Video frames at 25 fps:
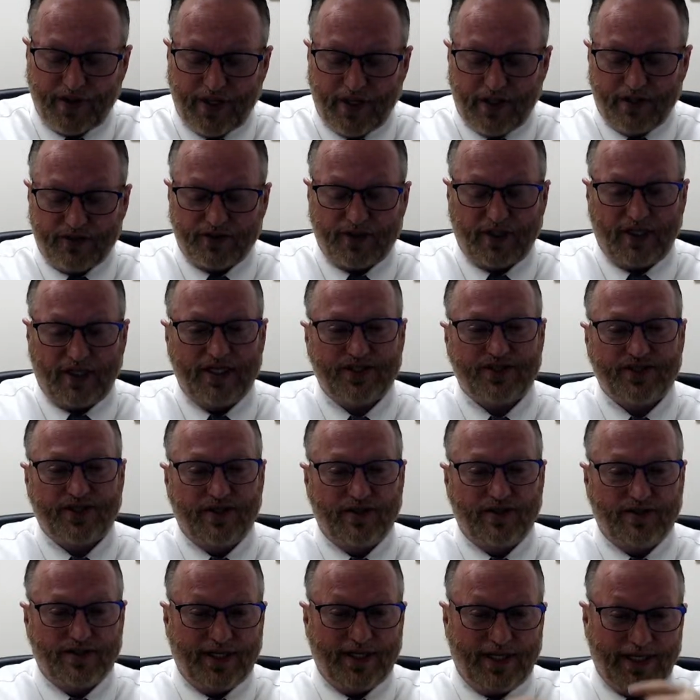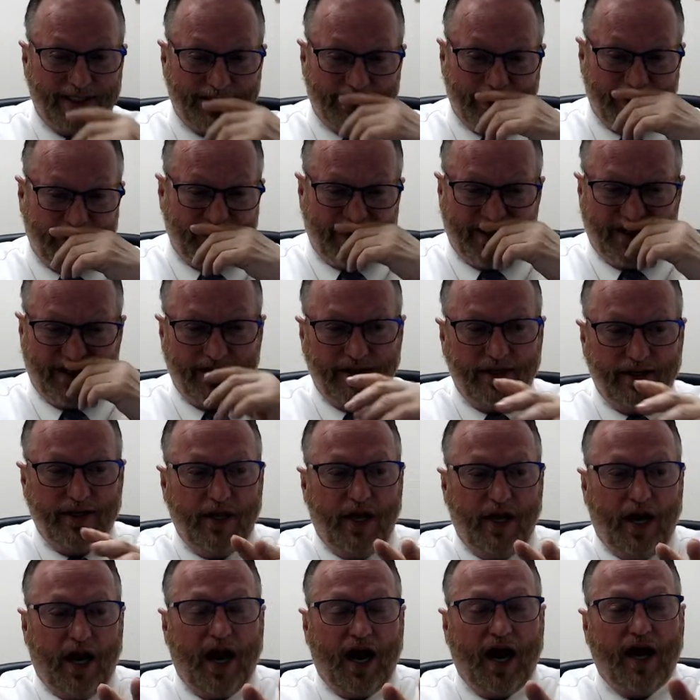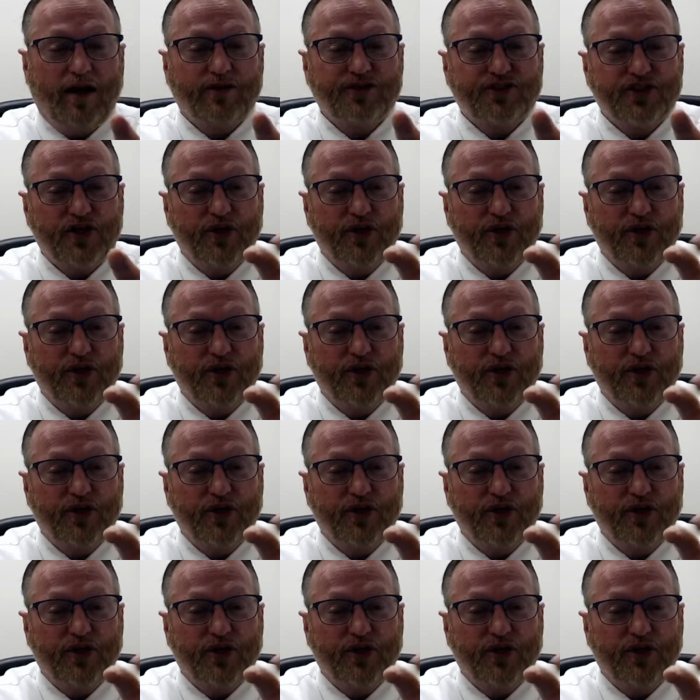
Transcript: So let's understand something. I'll show